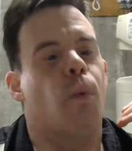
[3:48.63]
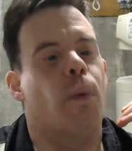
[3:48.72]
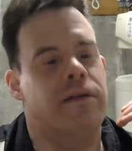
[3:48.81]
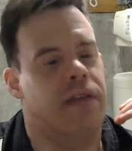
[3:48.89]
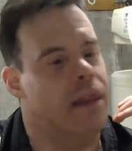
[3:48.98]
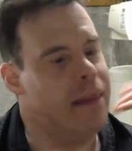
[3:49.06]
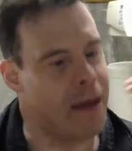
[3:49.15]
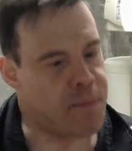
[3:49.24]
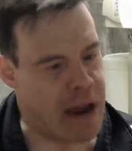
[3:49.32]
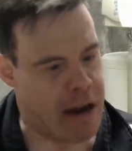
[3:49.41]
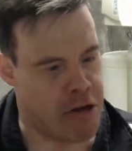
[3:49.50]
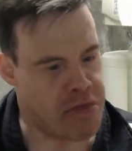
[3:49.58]
was a
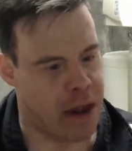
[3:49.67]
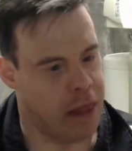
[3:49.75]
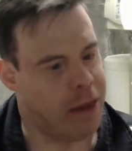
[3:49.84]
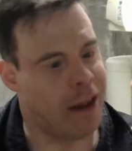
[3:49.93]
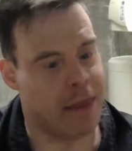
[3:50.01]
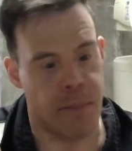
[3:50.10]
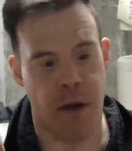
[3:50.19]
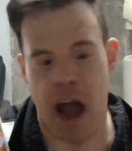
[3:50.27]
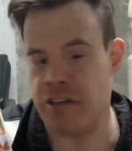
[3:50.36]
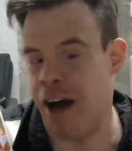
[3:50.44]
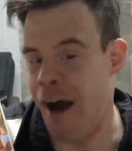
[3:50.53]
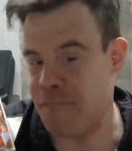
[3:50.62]
lot better than a lot of the
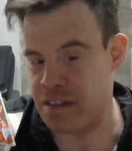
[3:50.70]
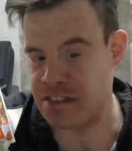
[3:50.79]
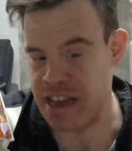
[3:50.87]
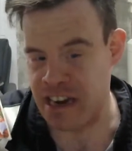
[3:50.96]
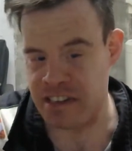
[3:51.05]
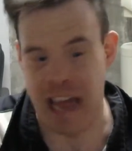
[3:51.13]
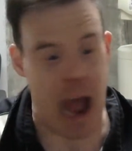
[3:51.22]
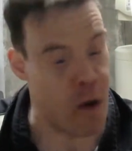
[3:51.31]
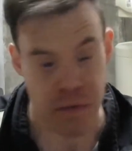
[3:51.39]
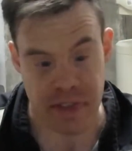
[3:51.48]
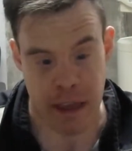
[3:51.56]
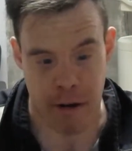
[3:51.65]
box office things
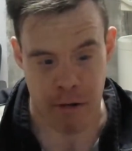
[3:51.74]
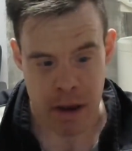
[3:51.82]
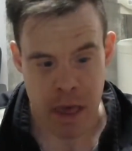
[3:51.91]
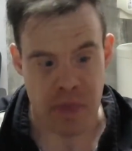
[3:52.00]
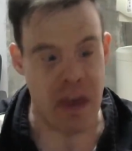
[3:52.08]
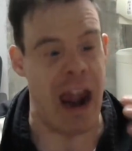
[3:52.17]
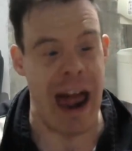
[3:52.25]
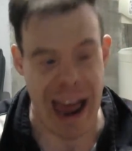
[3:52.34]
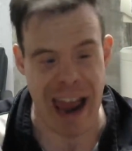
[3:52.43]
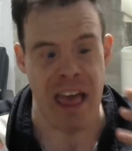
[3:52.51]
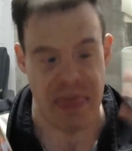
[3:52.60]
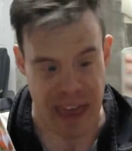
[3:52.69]
out there
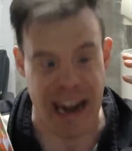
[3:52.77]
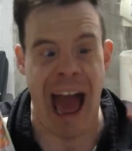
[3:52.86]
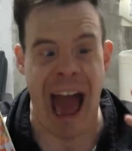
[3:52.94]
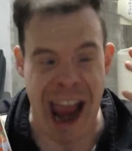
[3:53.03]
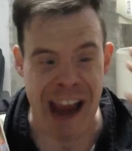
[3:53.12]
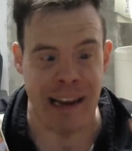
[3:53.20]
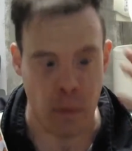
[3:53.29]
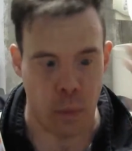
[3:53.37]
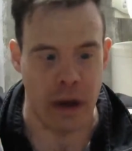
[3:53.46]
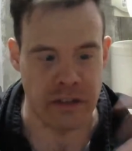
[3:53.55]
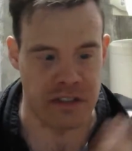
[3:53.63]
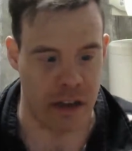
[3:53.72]
that actually
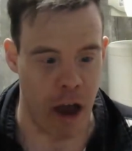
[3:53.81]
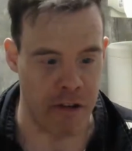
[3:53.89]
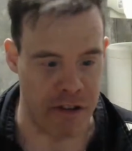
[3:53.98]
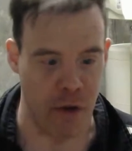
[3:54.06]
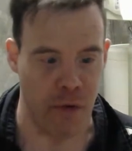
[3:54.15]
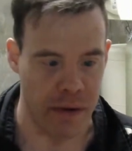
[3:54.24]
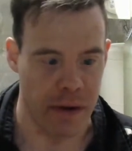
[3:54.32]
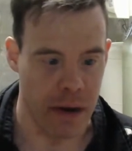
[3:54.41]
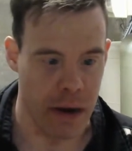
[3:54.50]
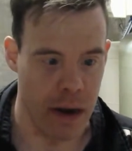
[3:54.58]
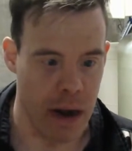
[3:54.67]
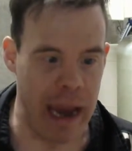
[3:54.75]
was the cartoon.
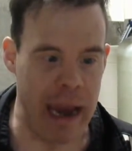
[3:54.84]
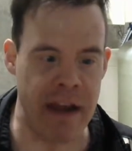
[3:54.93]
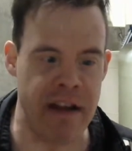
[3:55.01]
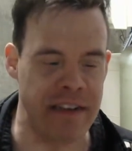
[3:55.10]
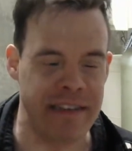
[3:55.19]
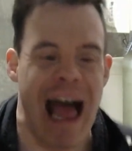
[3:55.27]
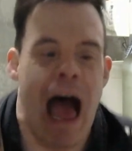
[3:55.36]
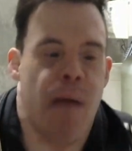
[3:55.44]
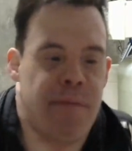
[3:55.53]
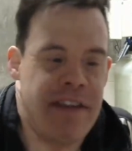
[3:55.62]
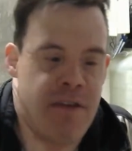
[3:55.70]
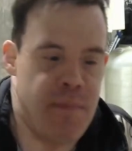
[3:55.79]
It just
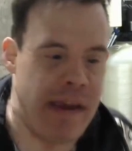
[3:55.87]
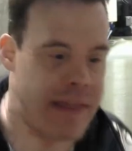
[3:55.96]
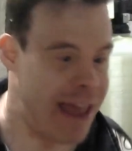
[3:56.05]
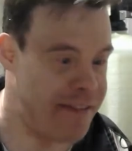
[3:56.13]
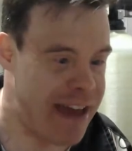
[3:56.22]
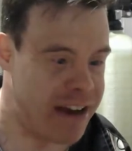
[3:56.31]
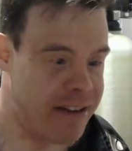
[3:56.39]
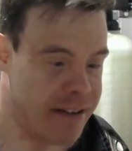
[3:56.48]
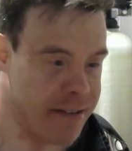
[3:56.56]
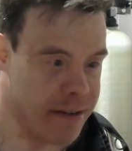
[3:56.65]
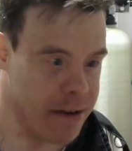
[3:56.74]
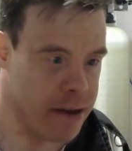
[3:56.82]
happened to be in live action,
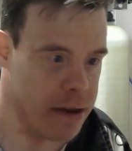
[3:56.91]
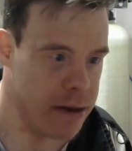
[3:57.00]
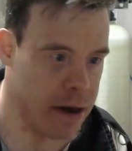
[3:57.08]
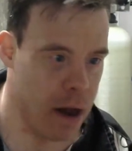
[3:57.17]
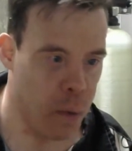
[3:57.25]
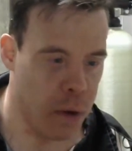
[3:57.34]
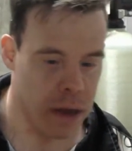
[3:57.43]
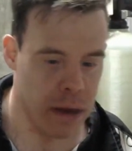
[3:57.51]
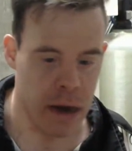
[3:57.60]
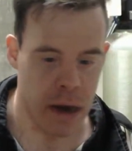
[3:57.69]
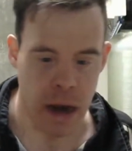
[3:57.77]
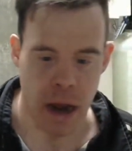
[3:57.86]
you know.
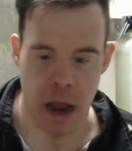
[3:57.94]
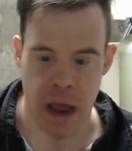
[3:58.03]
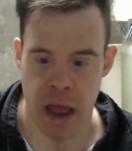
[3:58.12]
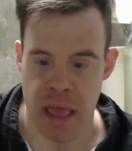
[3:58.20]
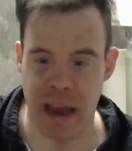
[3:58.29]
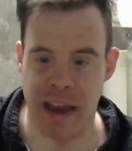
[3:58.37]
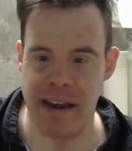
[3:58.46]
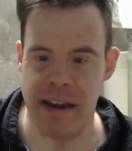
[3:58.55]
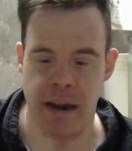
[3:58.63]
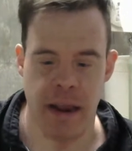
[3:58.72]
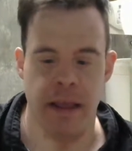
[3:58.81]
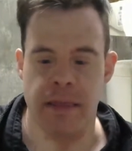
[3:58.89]
Like it
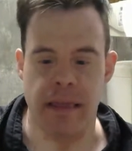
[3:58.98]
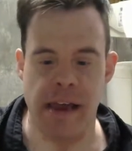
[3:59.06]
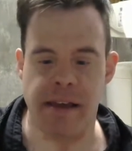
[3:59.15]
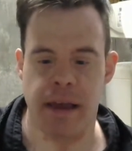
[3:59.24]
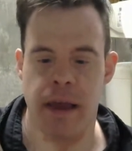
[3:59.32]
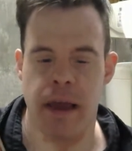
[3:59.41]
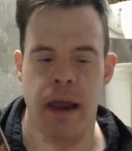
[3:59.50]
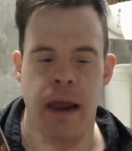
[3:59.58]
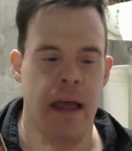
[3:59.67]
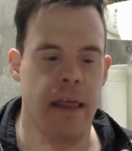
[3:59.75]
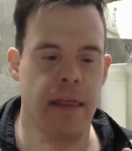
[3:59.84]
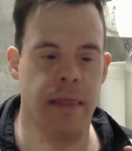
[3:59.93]
didn't like
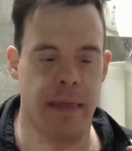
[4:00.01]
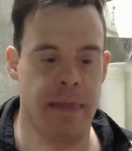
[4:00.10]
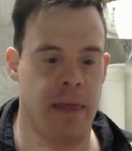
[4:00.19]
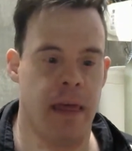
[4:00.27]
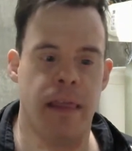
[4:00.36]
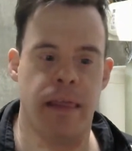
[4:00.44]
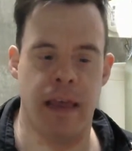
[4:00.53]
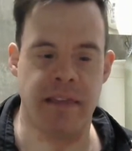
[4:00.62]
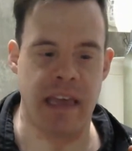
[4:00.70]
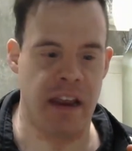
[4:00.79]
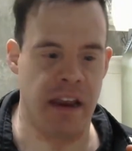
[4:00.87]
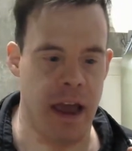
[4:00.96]

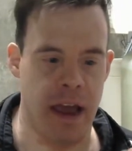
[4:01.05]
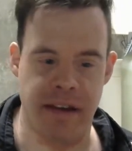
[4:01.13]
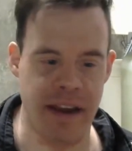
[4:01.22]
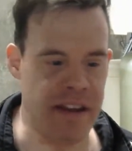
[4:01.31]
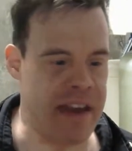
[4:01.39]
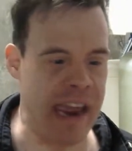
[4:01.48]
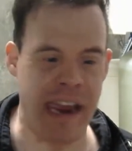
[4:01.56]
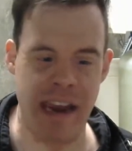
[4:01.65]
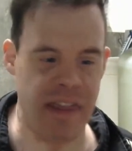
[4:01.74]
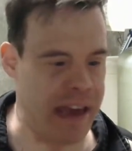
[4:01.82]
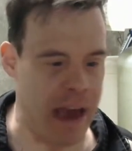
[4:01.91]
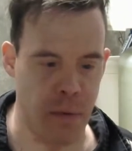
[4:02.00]
they didn't take
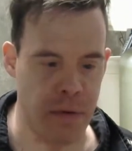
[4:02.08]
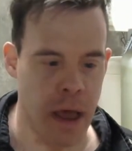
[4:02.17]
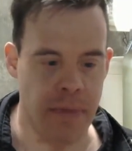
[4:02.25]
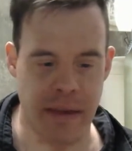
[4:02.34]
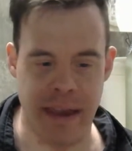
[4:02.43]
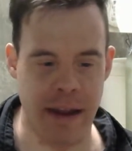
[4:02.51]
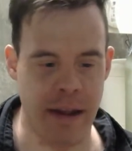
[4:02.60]
anything out. They